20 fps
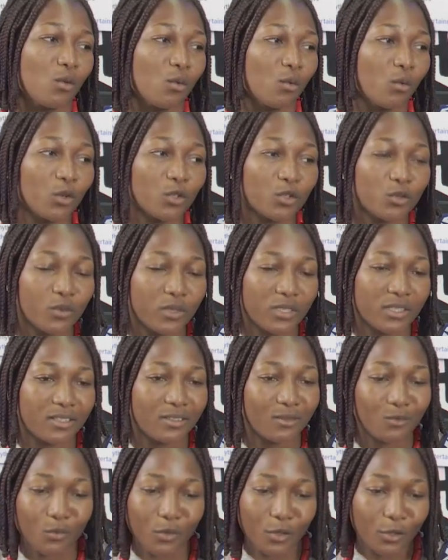Once we
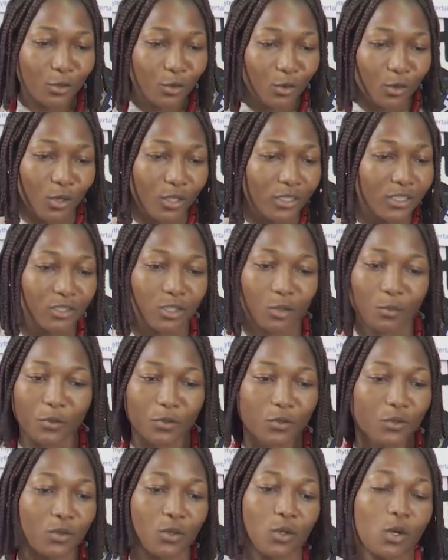we know God, the
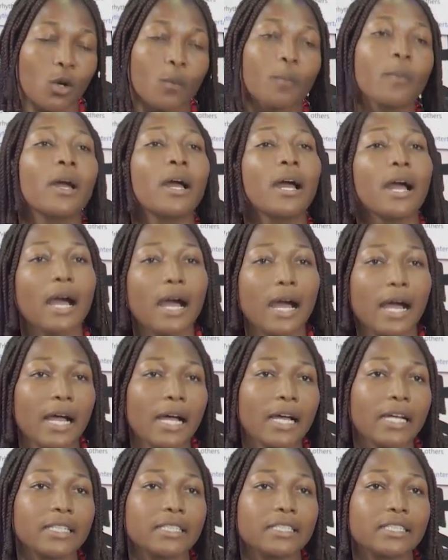support will come.
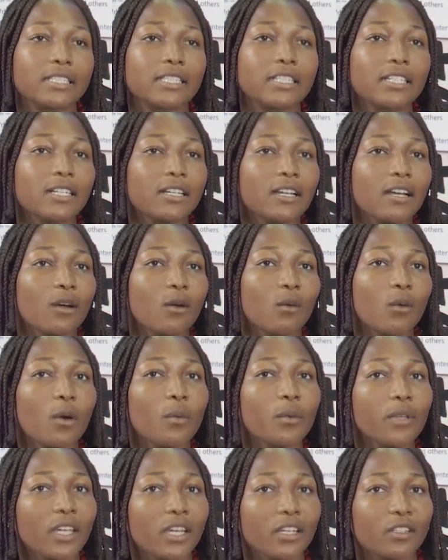And what
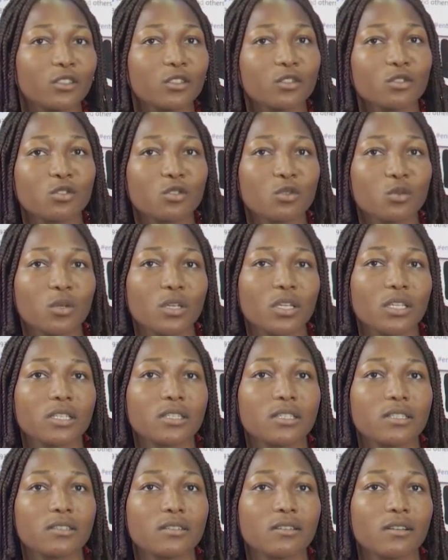we can do to it,
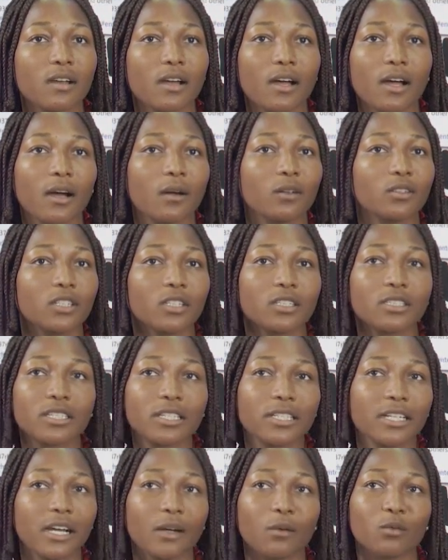I'll just
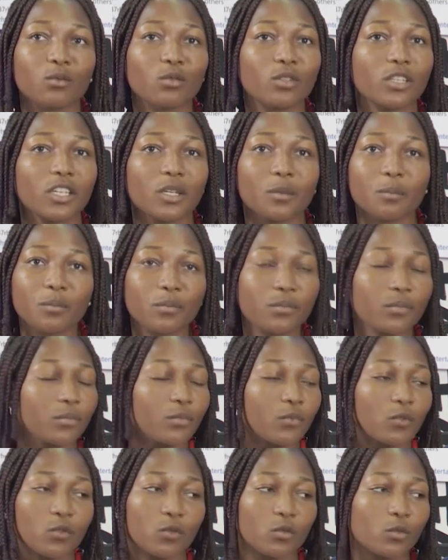say that we'll keep,
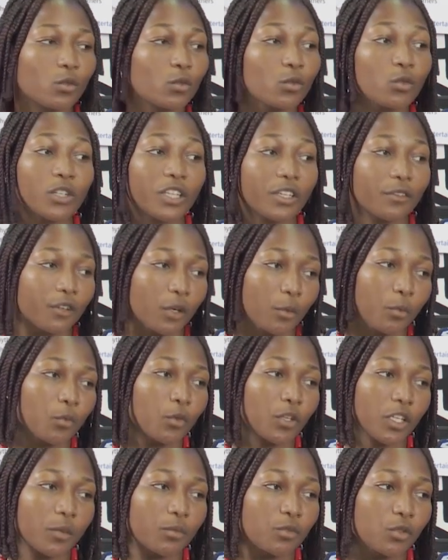we won't give up,
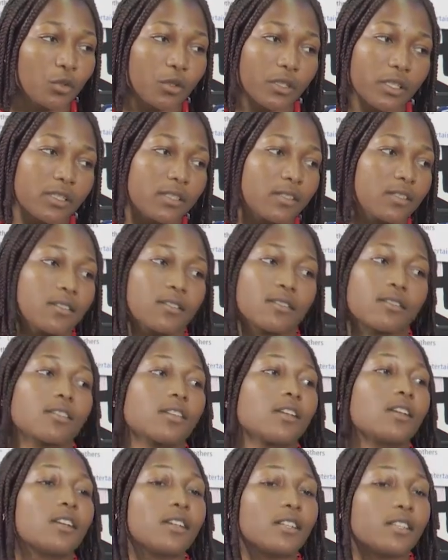we'll keep doing it.
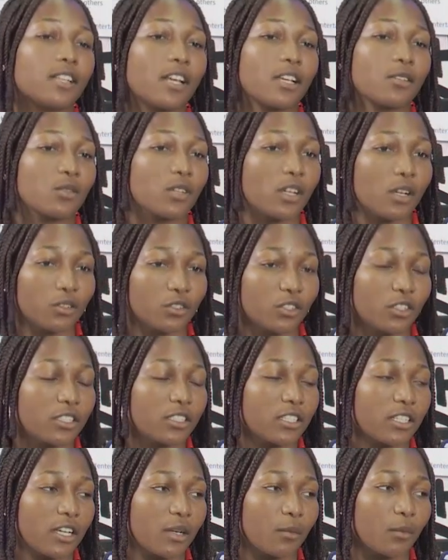That's what I'll
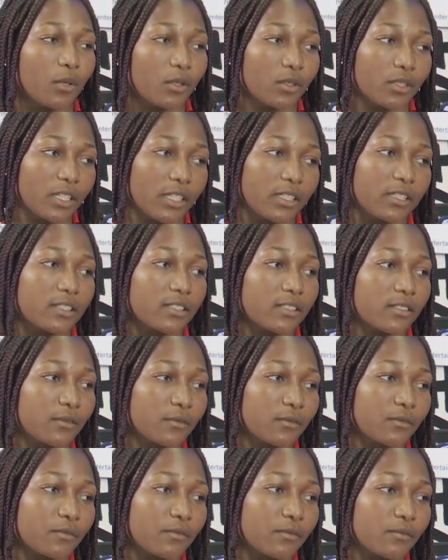just say about that.
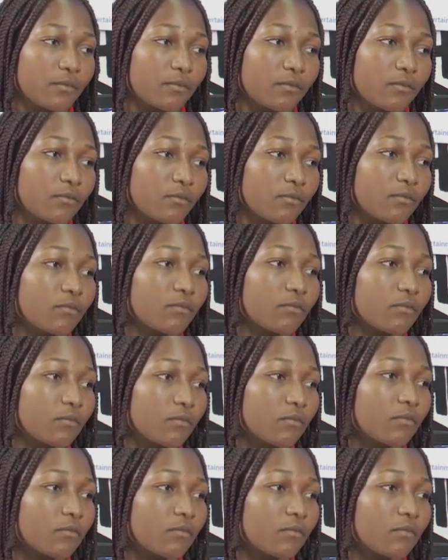Okay.